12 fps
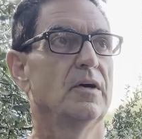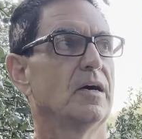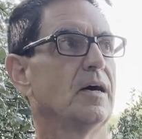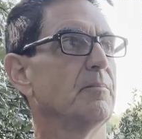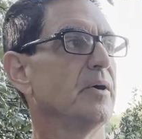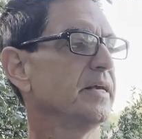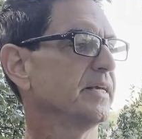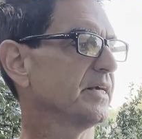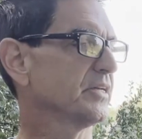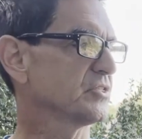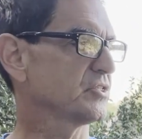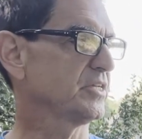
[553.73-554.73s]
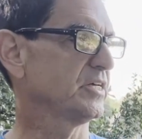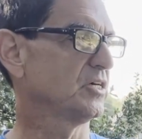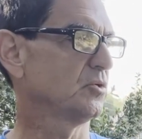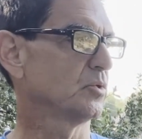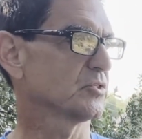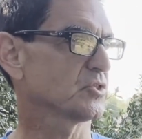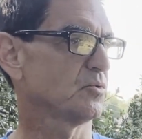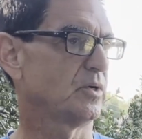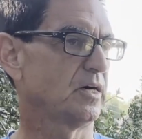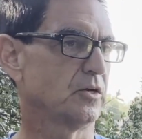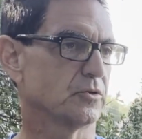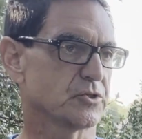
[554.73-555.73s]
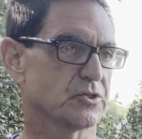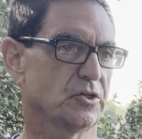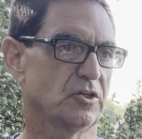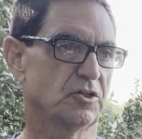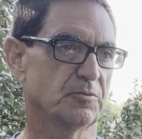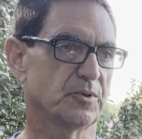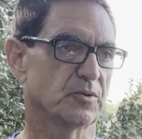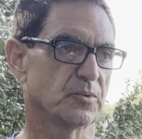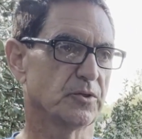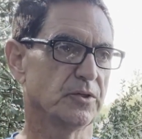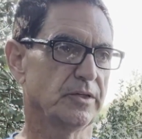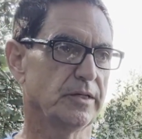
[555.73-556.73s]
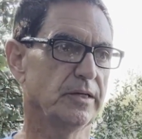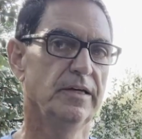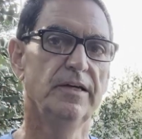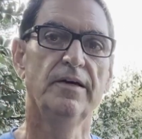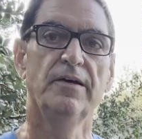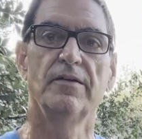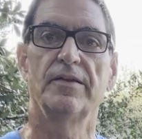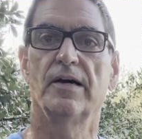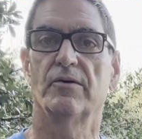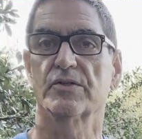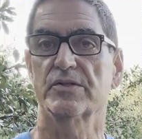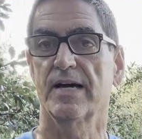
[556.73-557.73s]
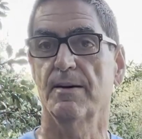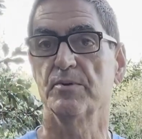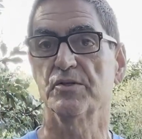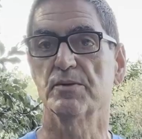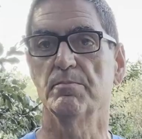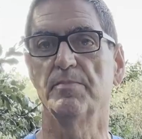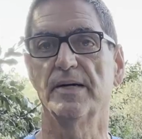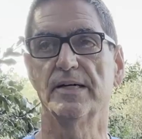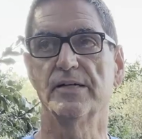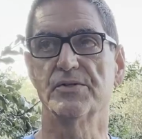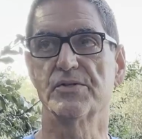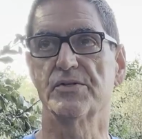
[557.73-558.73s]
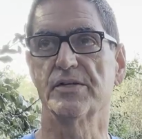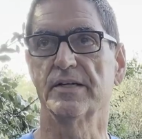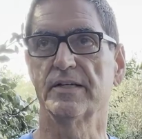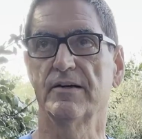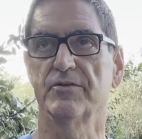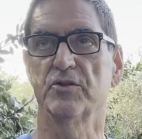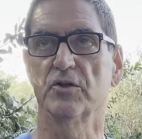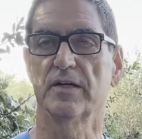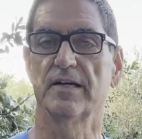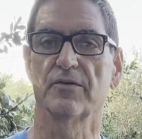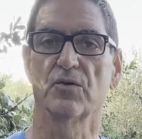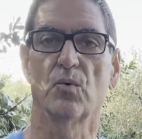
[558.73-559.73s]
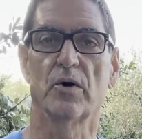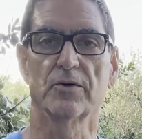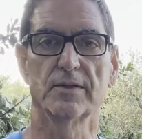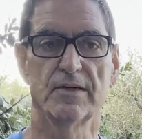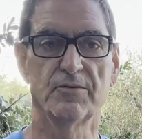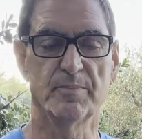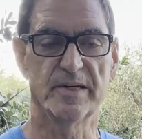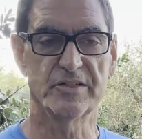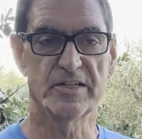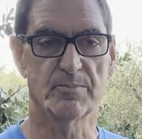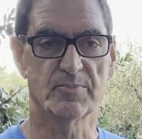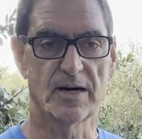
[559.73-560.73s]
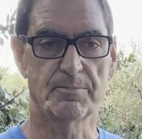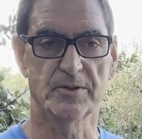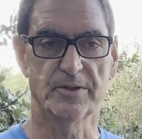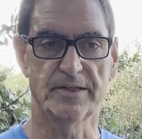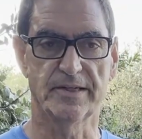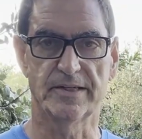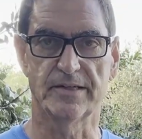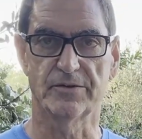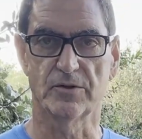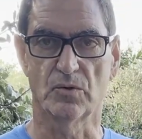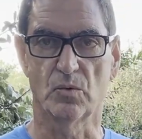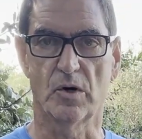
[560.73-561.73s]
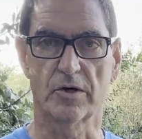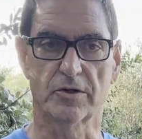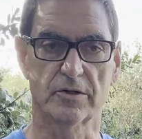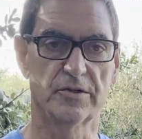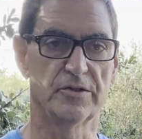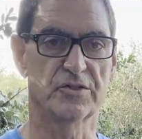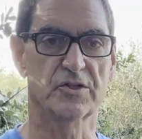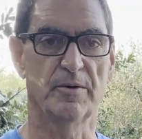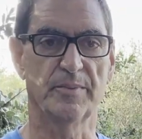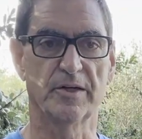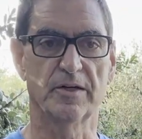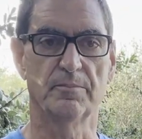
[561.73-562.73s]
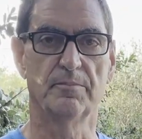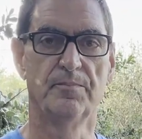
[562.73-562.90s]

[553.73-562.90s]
I might get a snail once in a while or slug, but really that happens in beds that I do not have the water level maintained properly, and the water is coming up